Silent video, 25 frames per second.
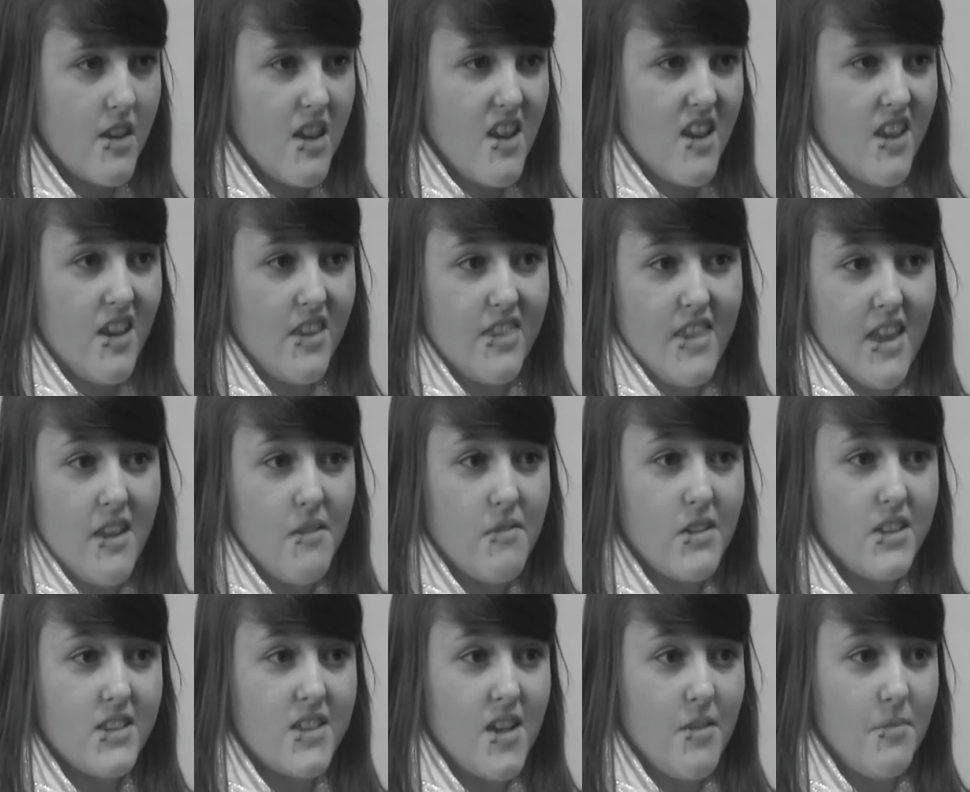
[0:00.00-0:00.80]
You think
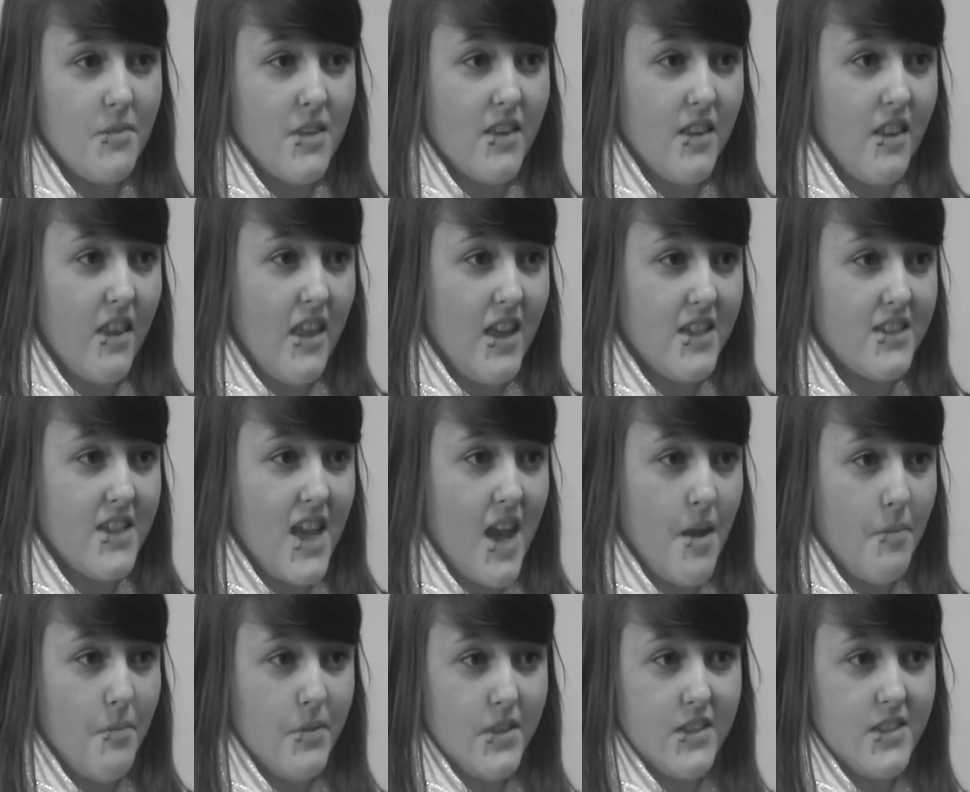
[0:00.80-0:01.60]
when something like this
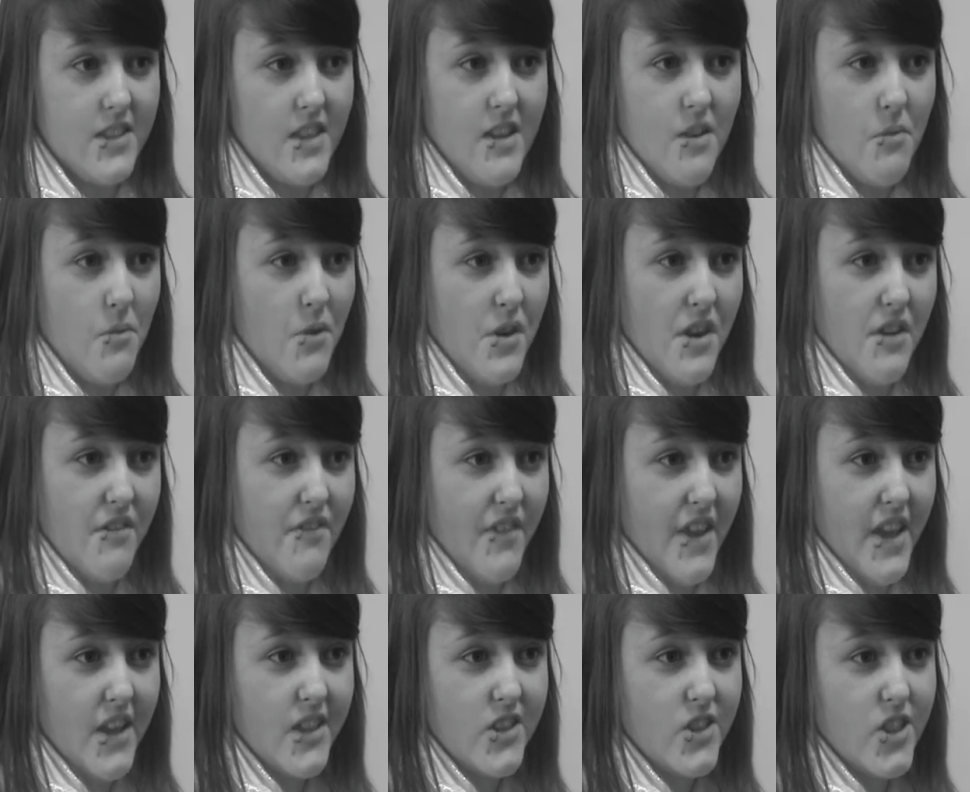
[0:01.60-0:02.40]
happens that it won't
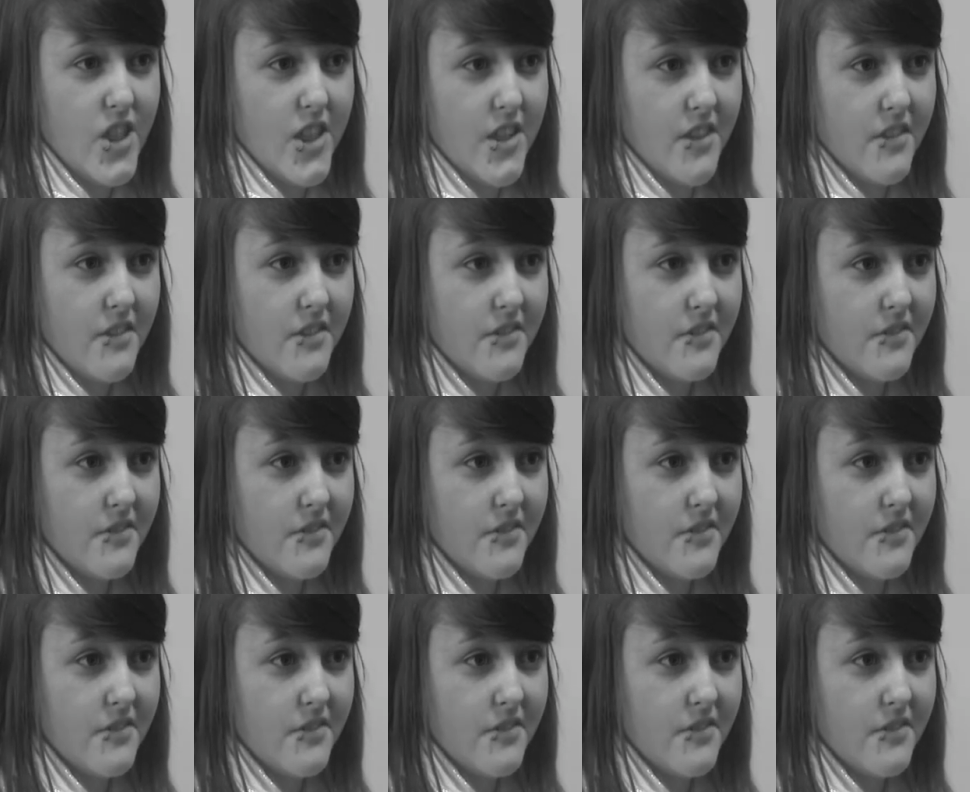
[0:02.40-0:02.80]
affect you.